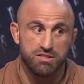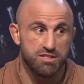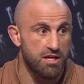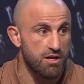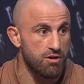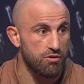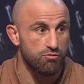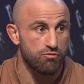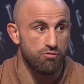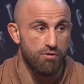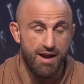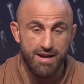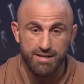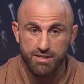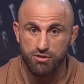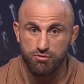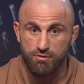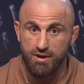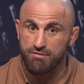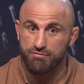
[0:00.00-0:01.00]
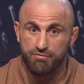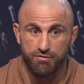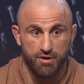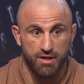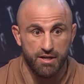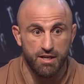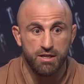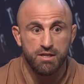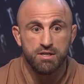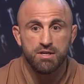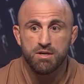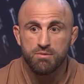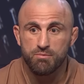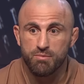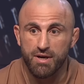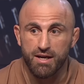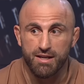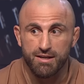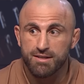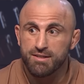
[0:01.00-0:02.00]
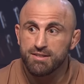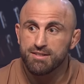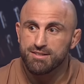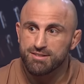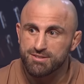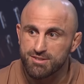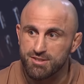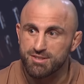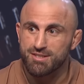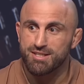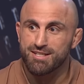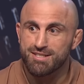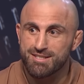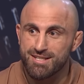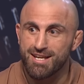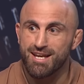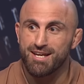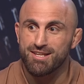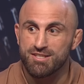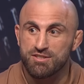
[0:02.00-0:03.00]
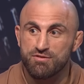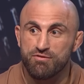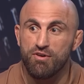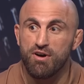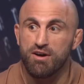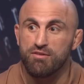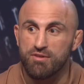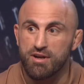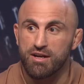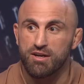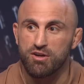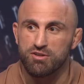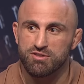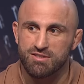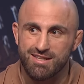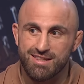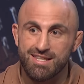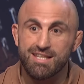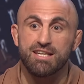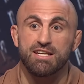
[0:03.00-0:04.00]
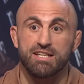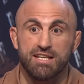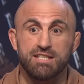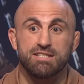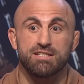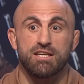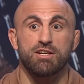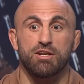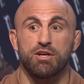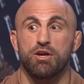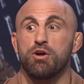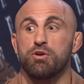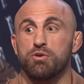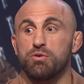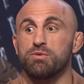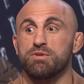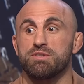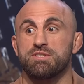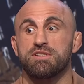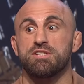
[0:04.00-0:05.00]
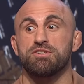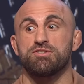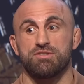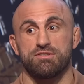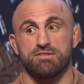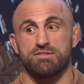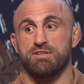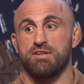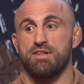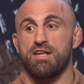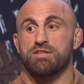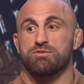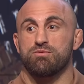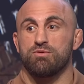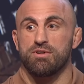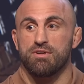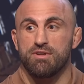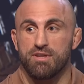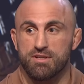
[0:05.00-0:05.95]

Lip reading: a great fighter, but just let's see how this 5-round goes. I think it is going to go to a decision. So that's what